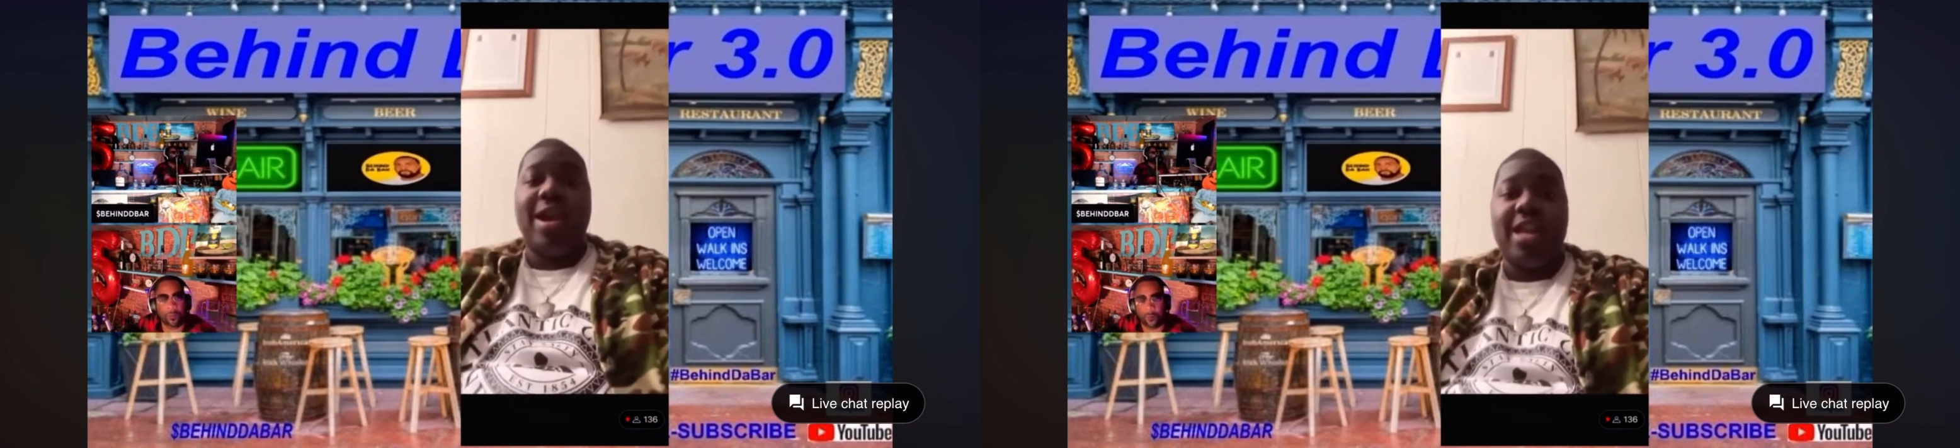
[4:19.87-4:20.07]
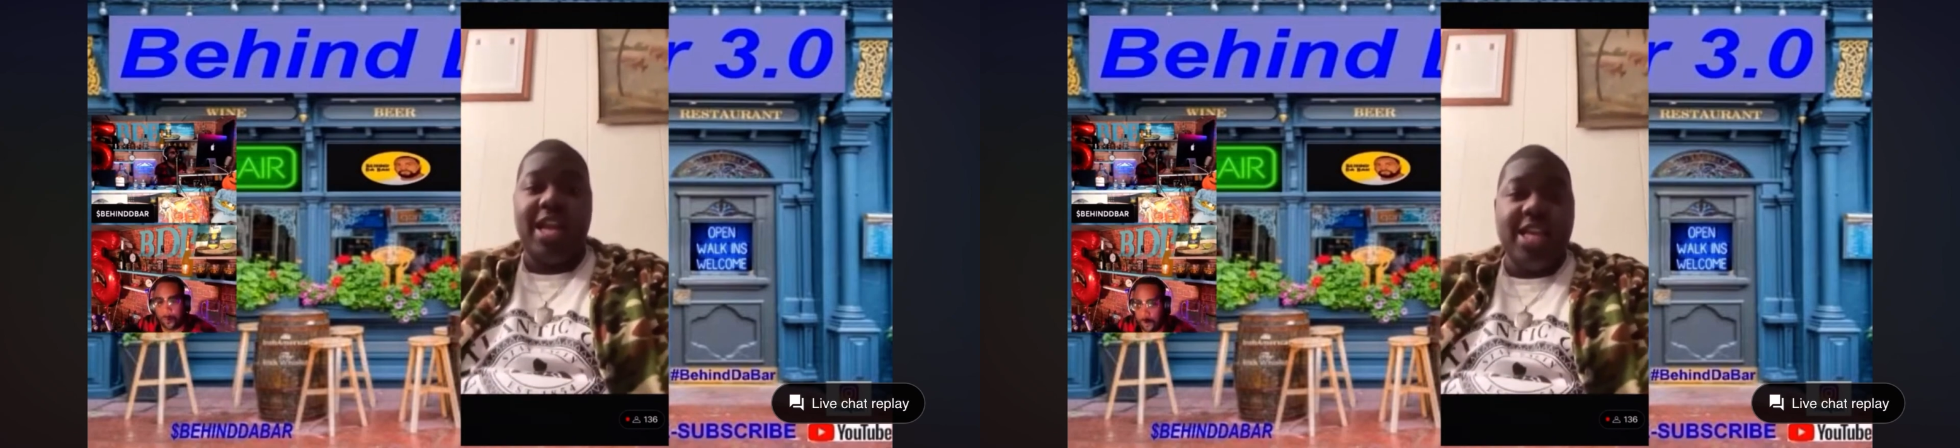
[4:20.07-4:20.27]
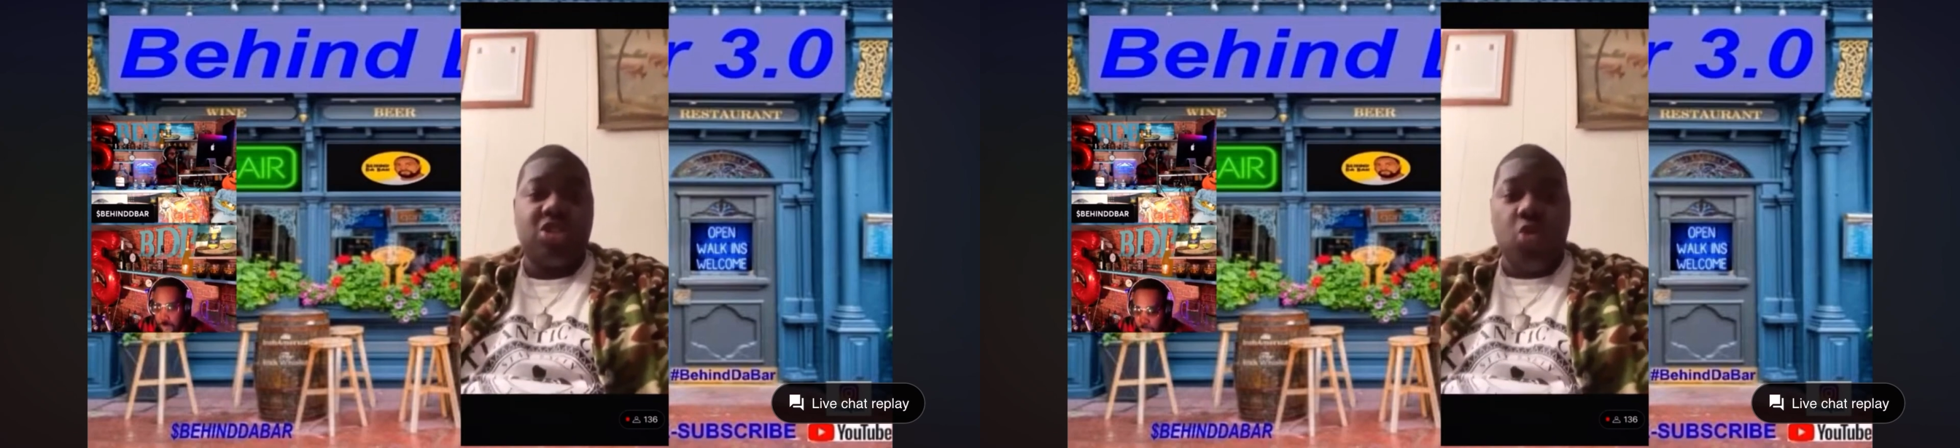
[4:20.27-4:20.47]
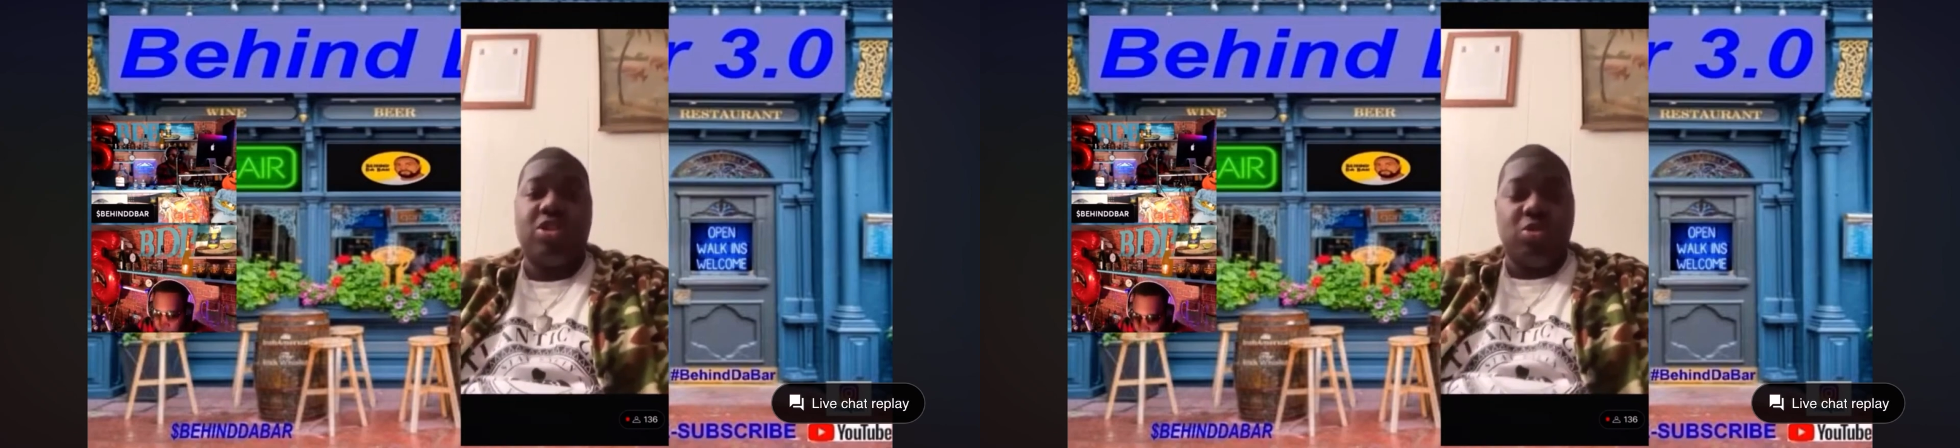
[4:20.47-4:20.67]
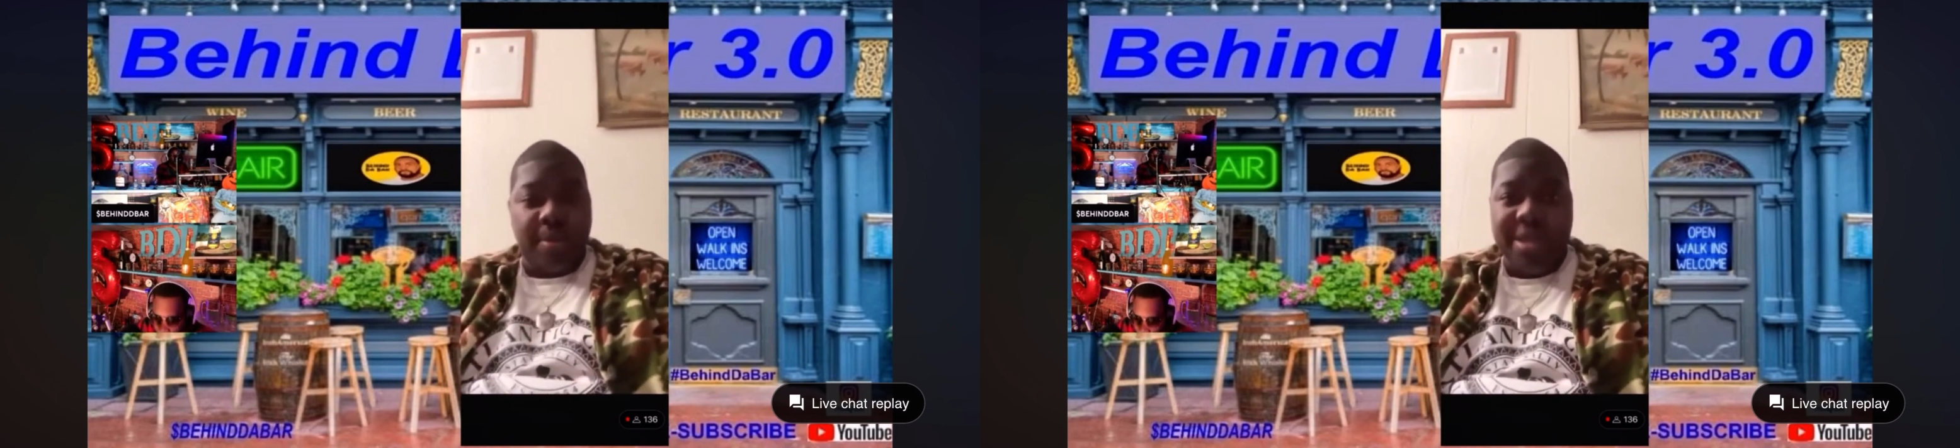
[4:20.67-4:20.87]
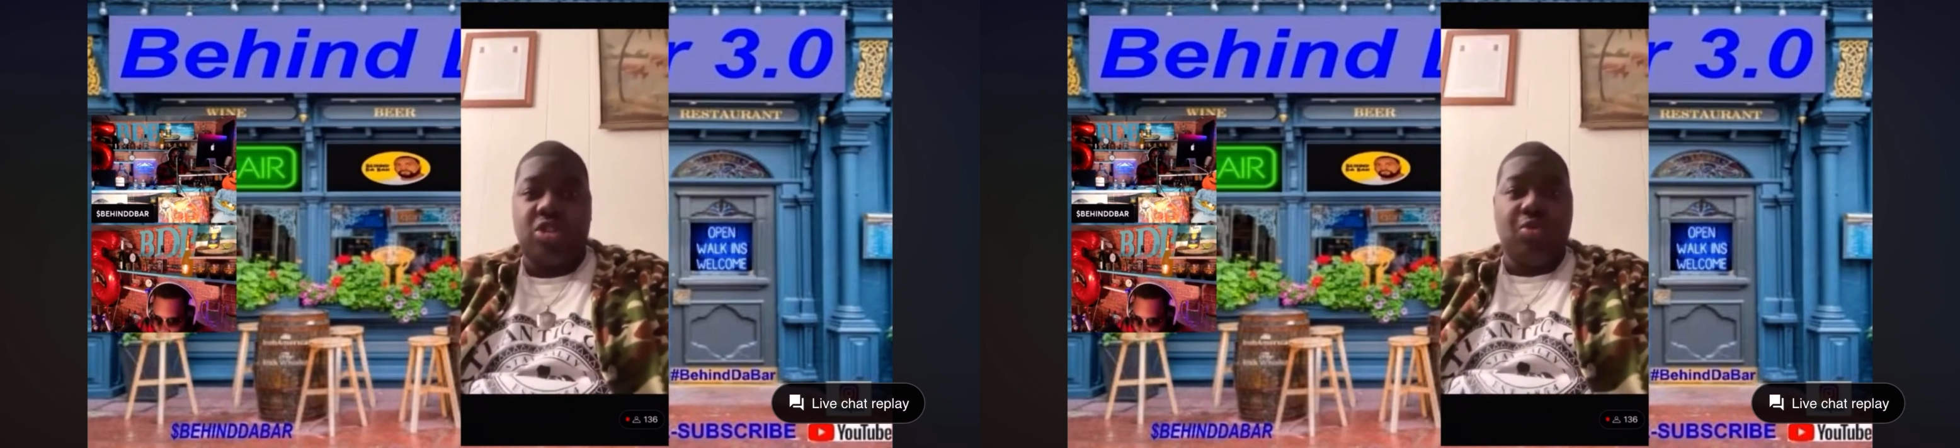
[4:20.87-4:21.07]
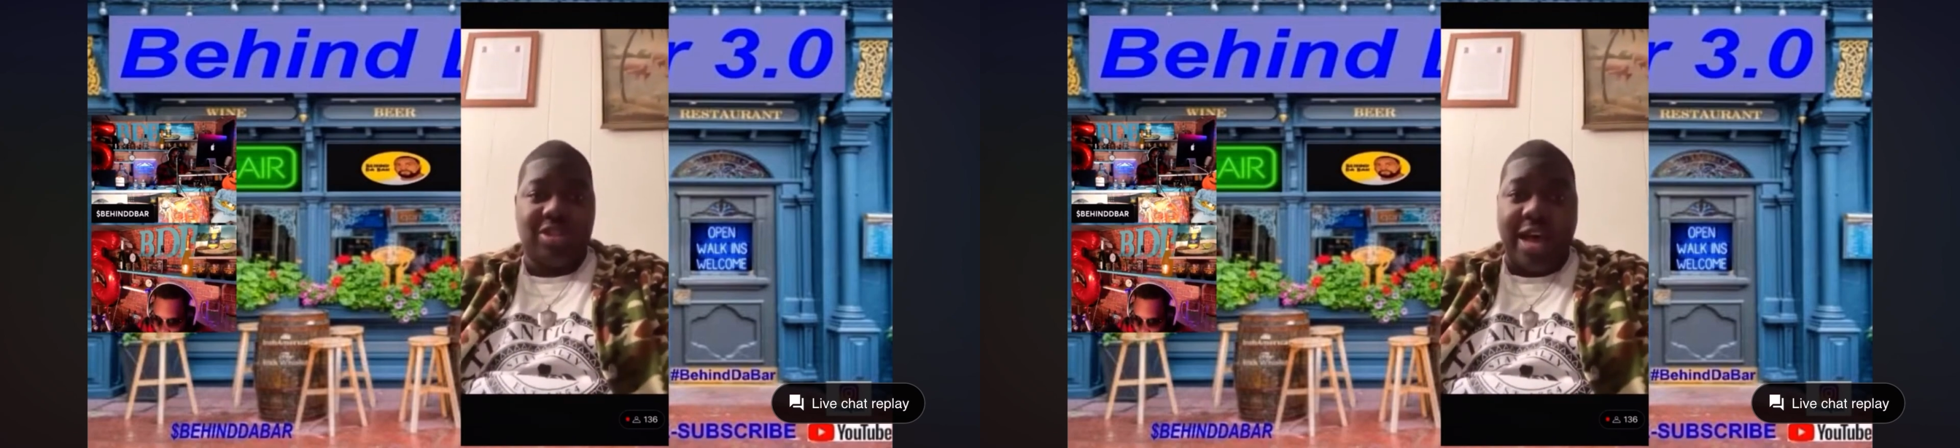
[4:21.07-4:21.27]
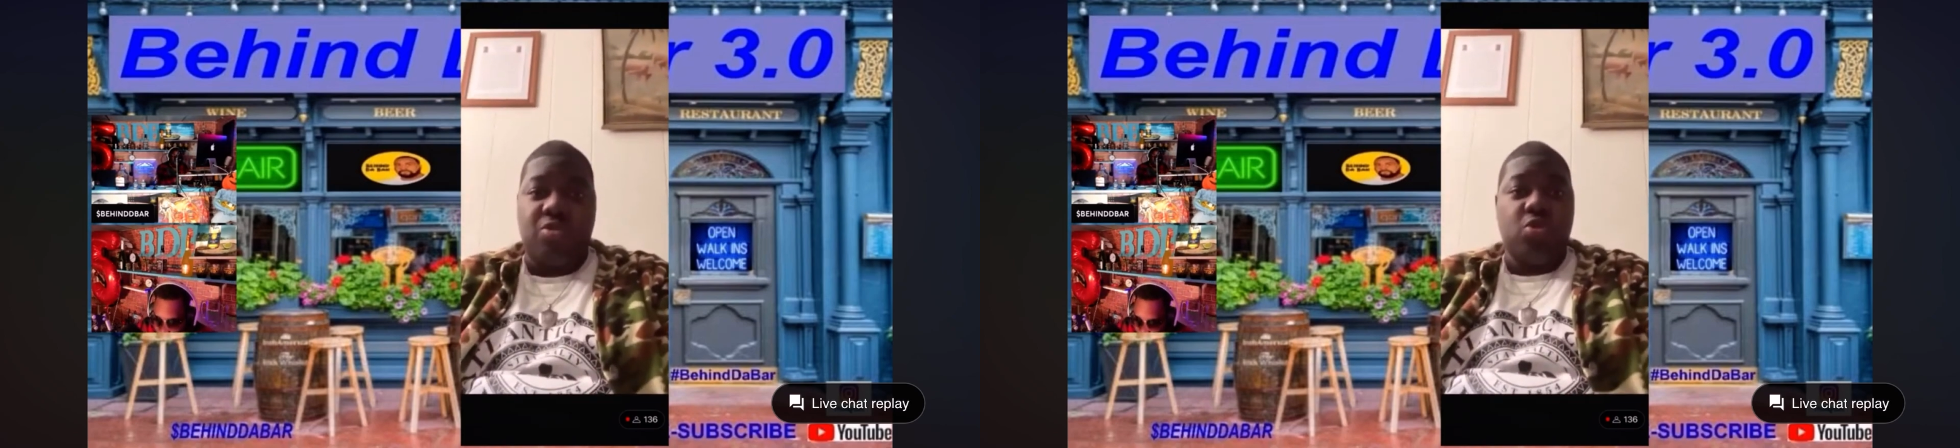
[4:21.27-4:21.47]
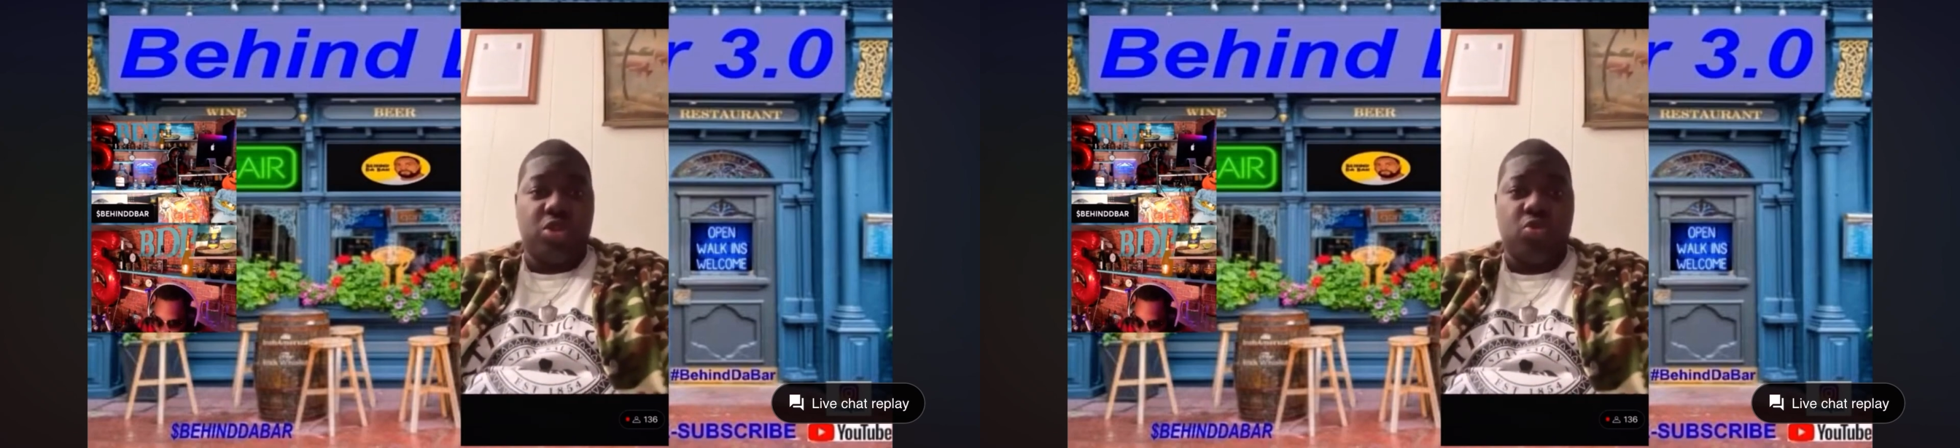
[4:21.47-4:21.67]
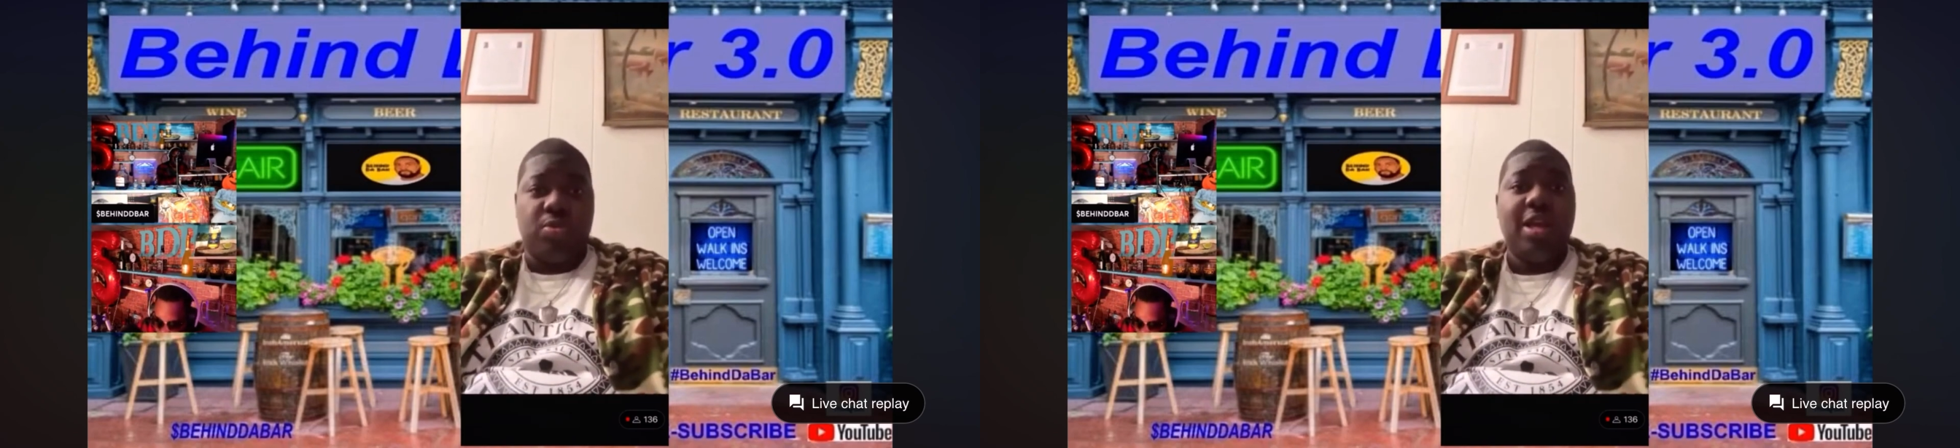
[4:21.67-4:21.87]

and he is going to commit suicide on YouTube.